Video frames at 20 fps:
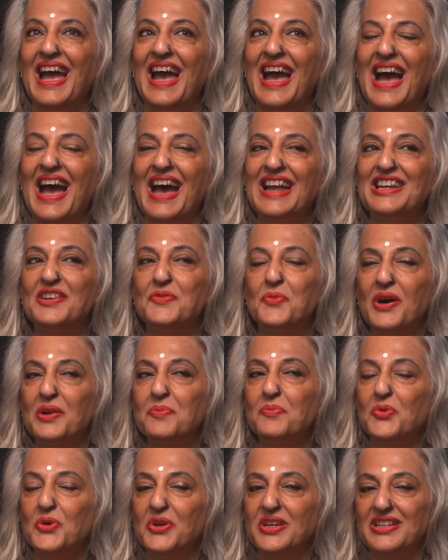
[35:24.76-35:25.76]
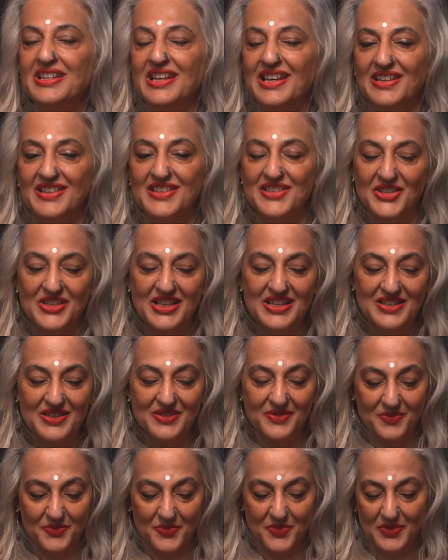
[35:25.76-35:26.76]
at one point, so there's a
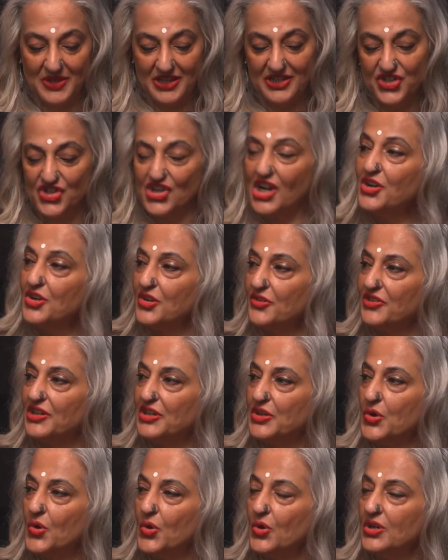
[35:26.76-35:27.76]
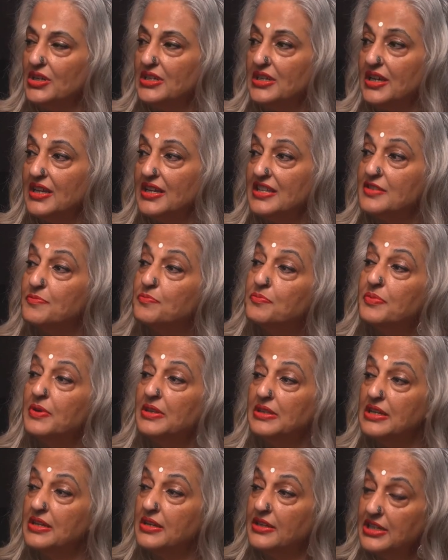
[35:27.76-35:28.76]
chunk of it called
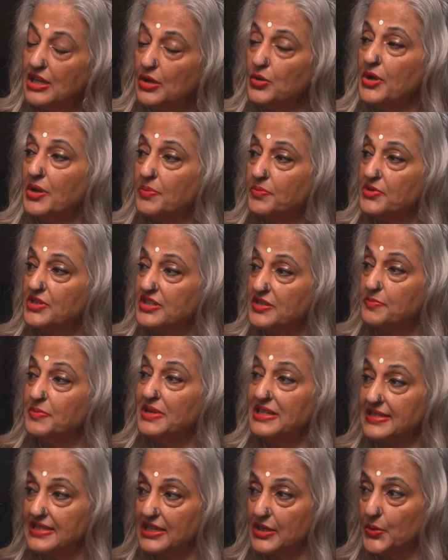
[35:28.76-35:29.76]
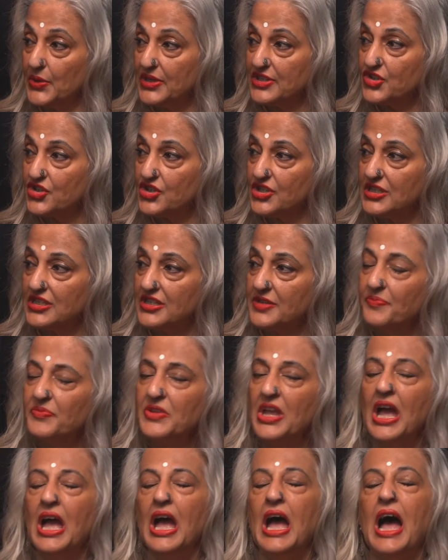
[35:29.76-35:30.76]
the Yellow Emperor's Basic Questions.
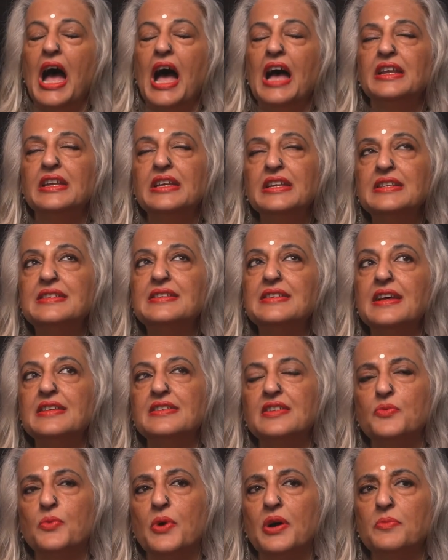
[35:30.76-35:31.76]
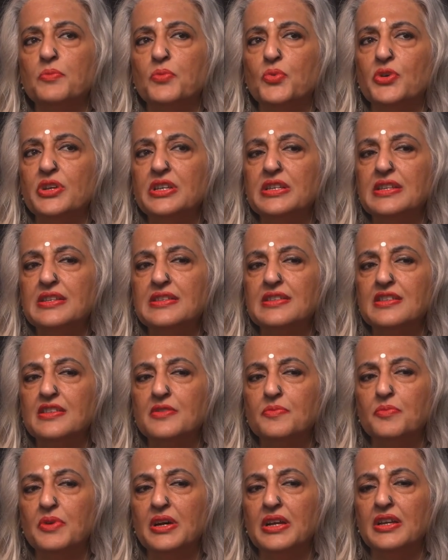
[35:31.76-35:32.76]
And he says at one point, he says,
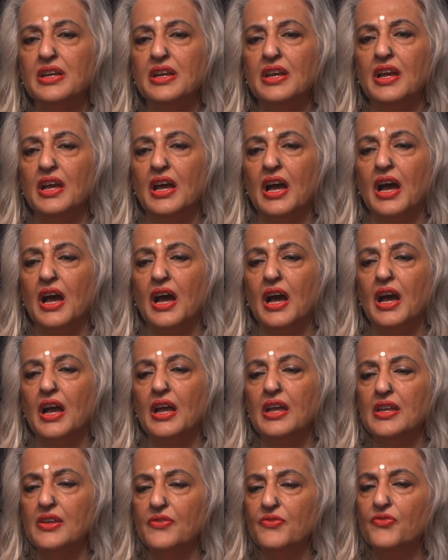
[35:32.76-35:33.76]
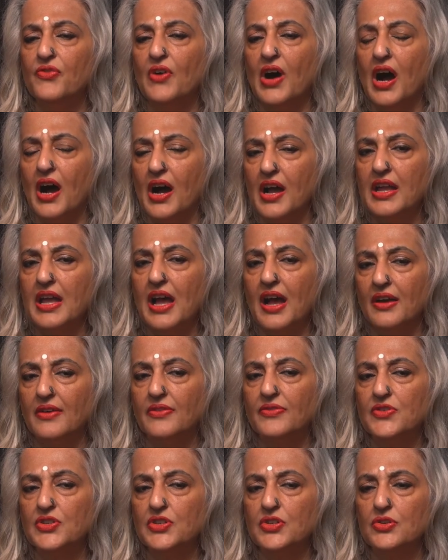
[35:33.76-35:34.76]
but if I
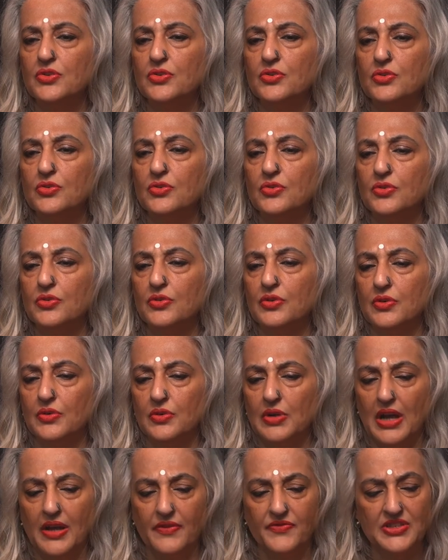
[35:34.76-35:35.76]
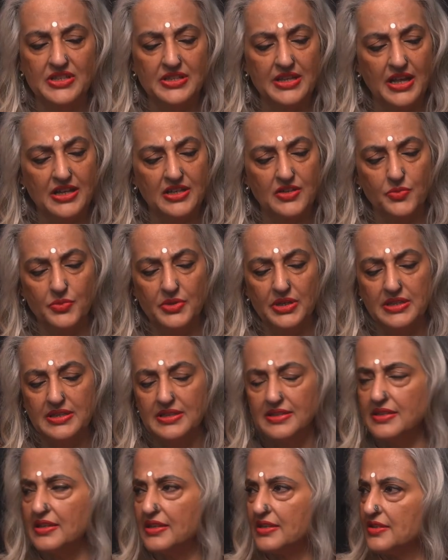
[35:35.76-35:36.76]
have to have sex with
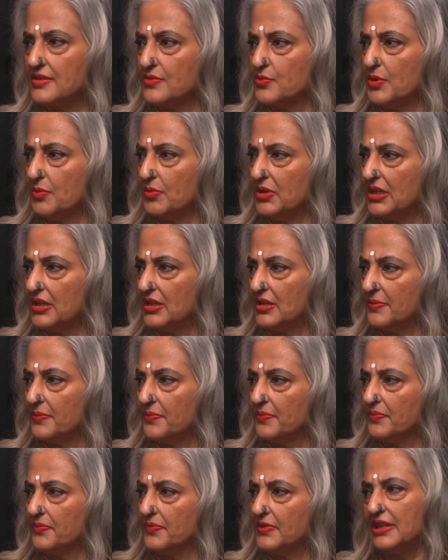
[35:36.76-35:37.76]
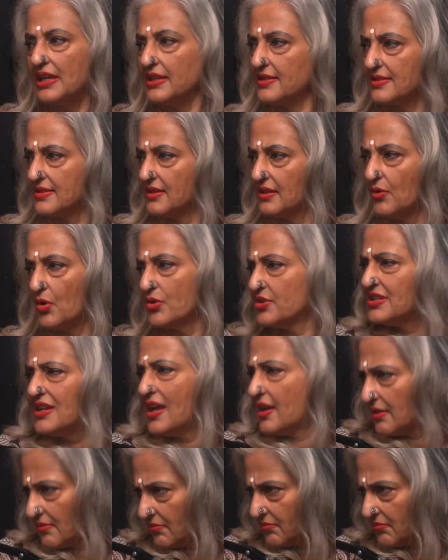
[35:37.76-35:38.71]
6 women, let's say, or 10,